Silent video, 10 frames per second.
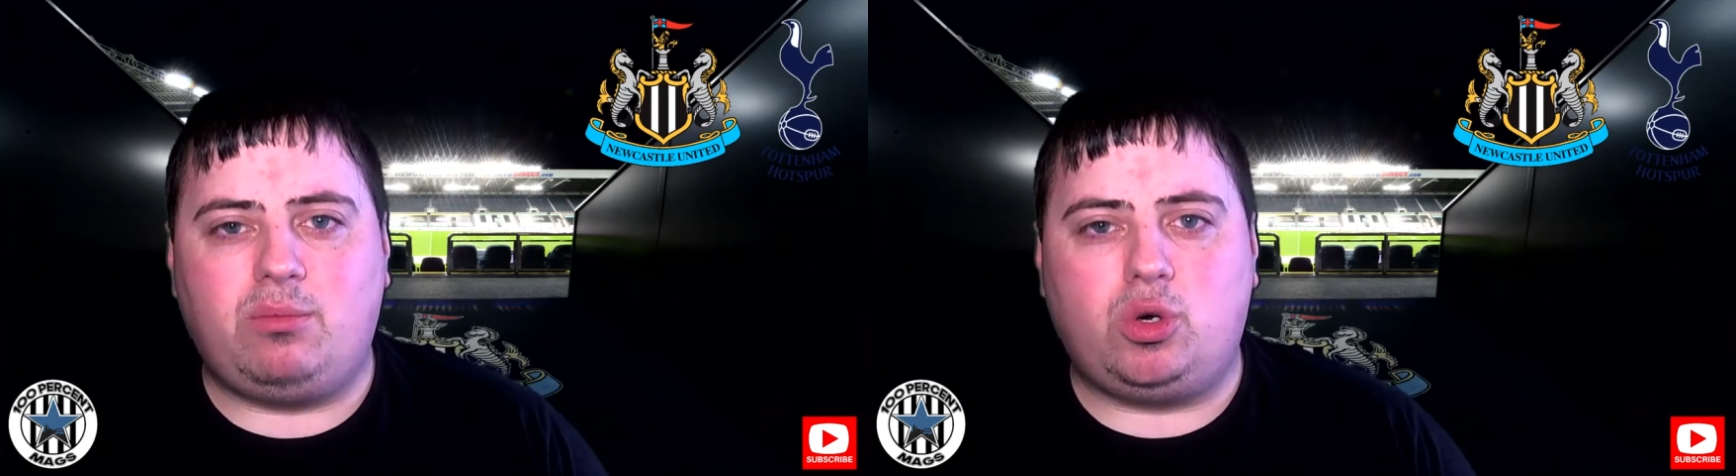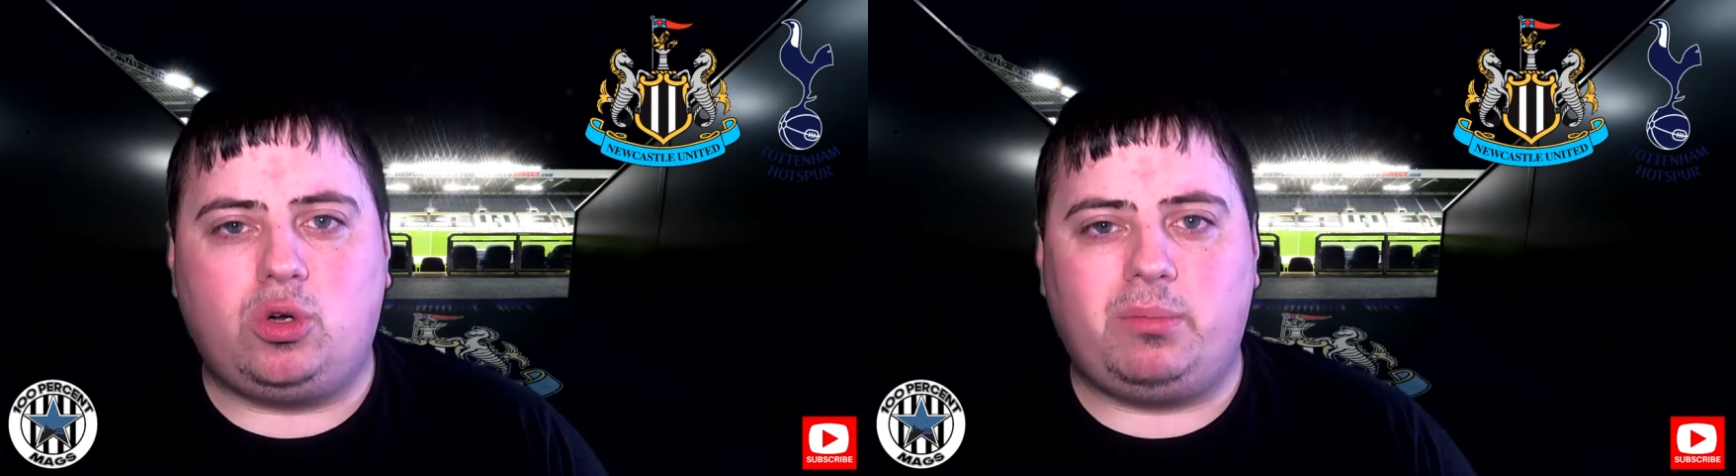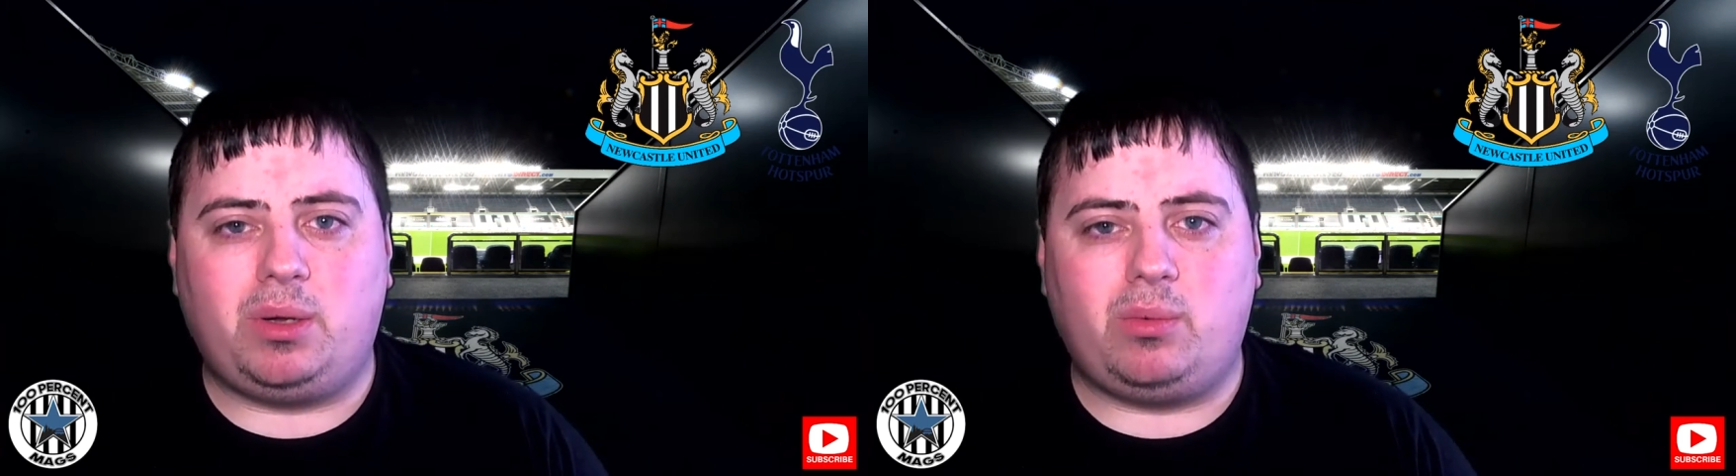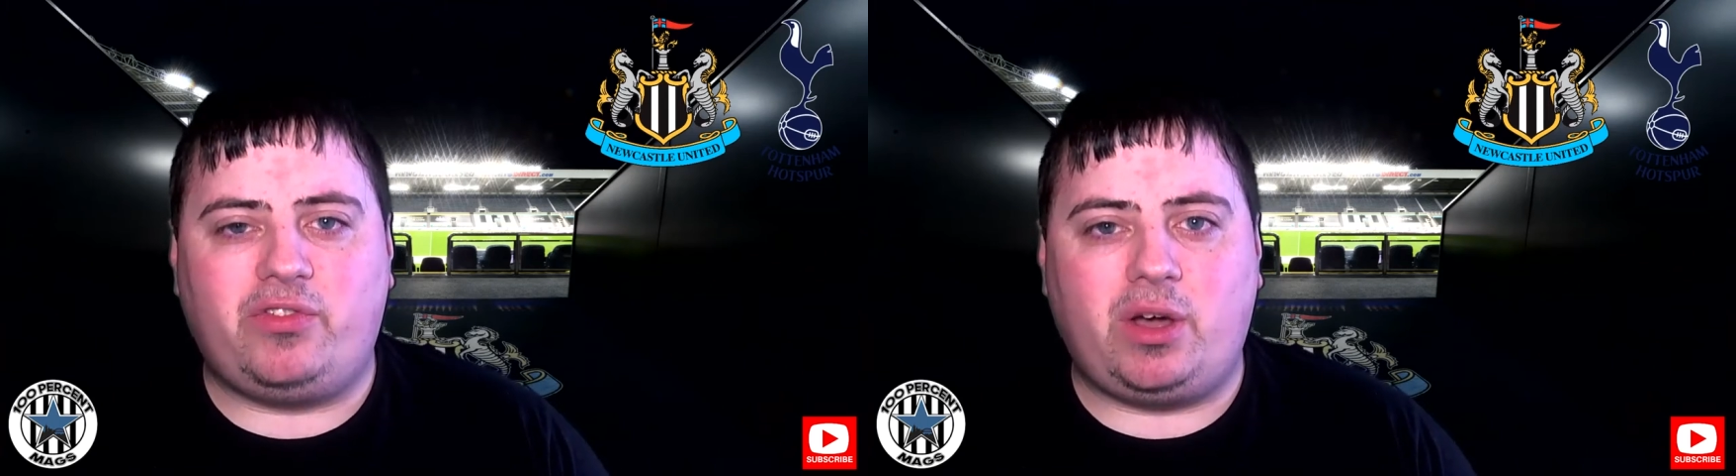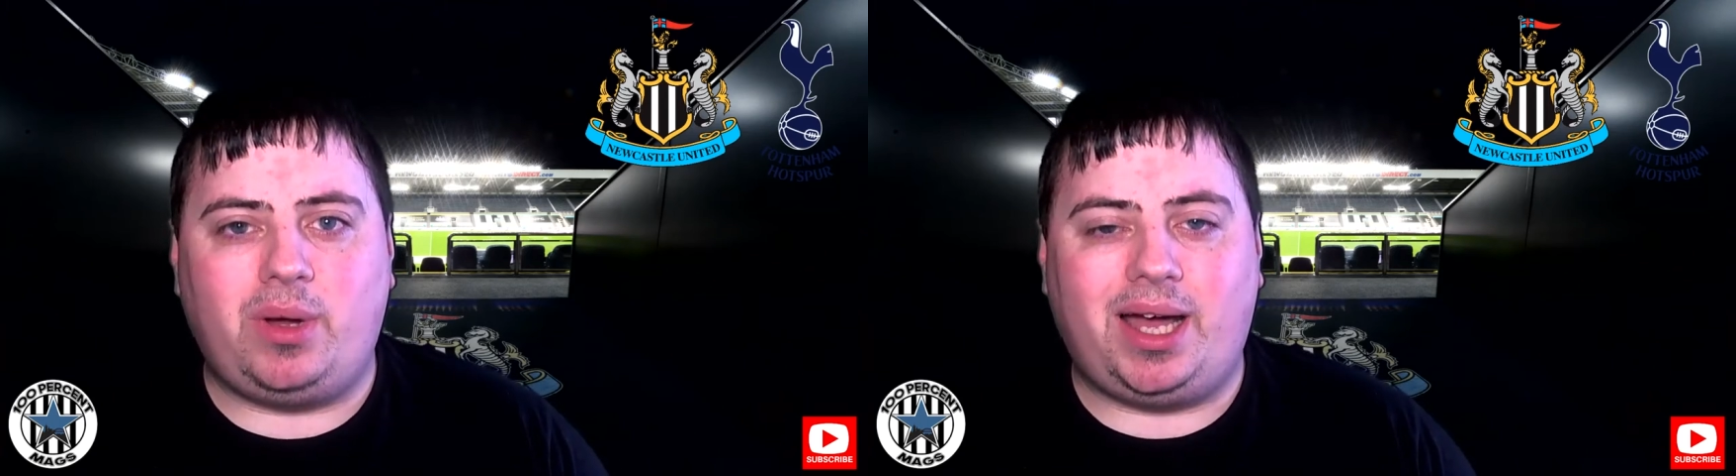we're going to be
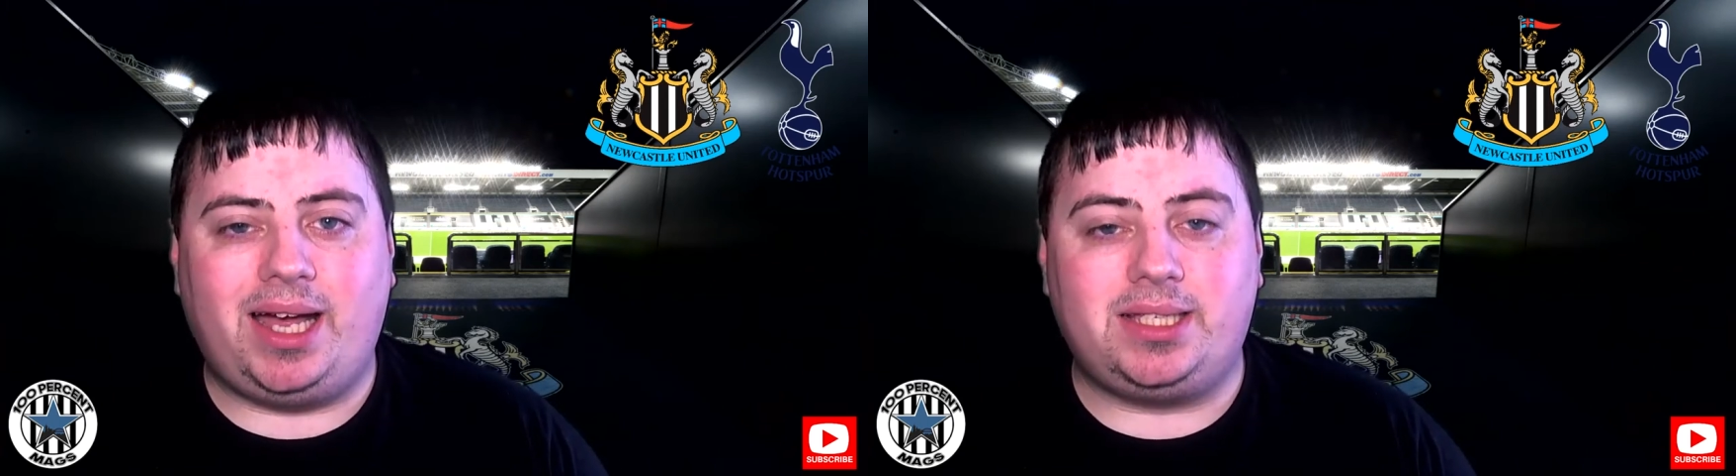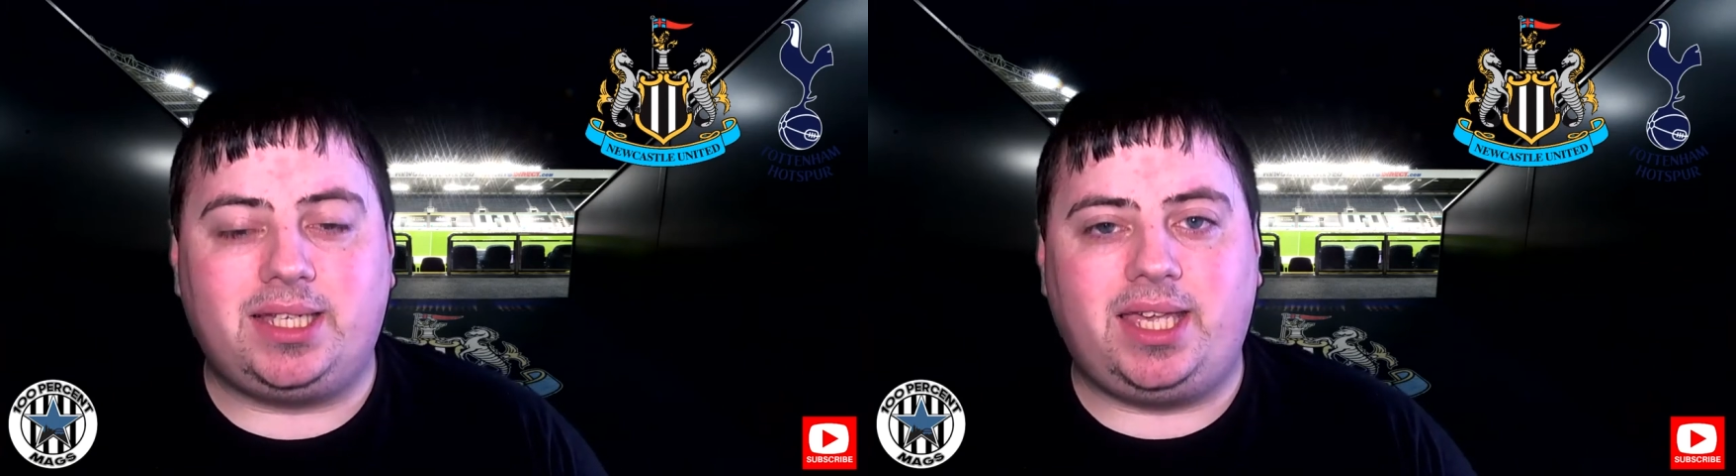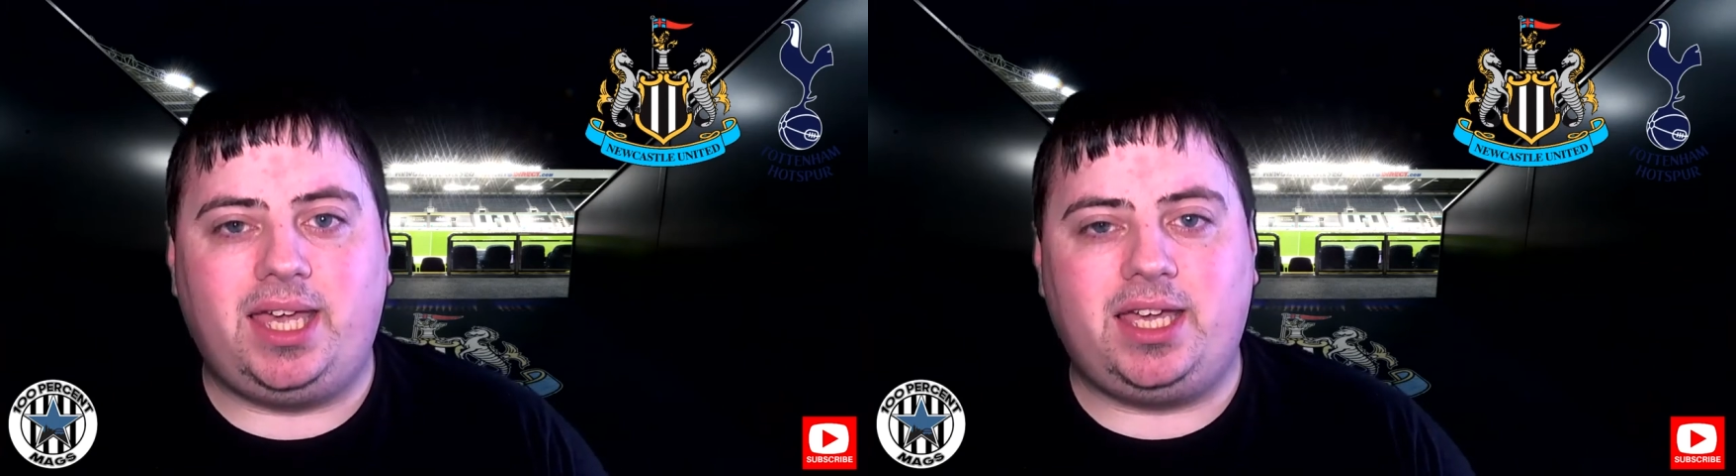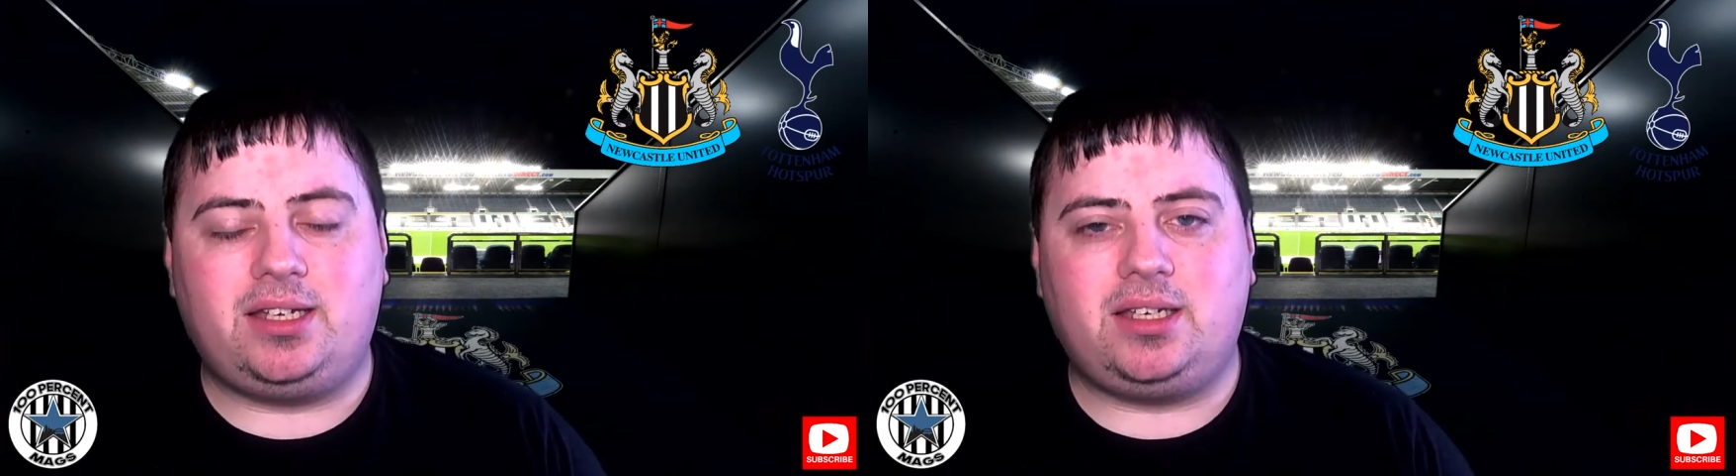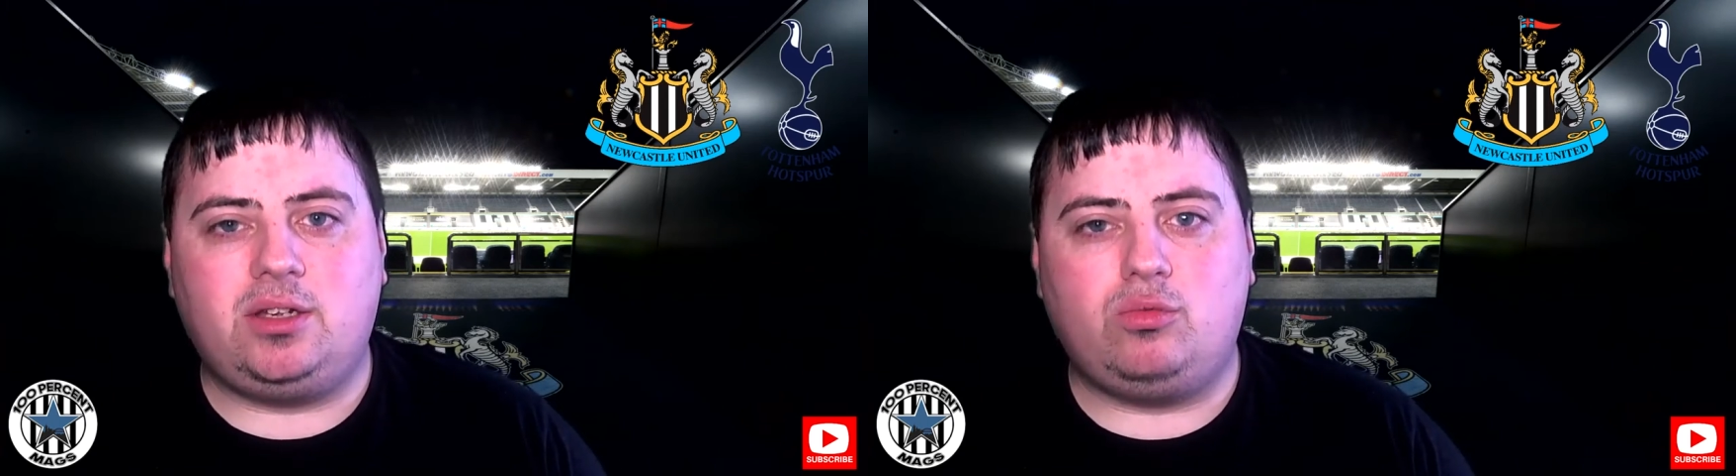without Isaac Hayden.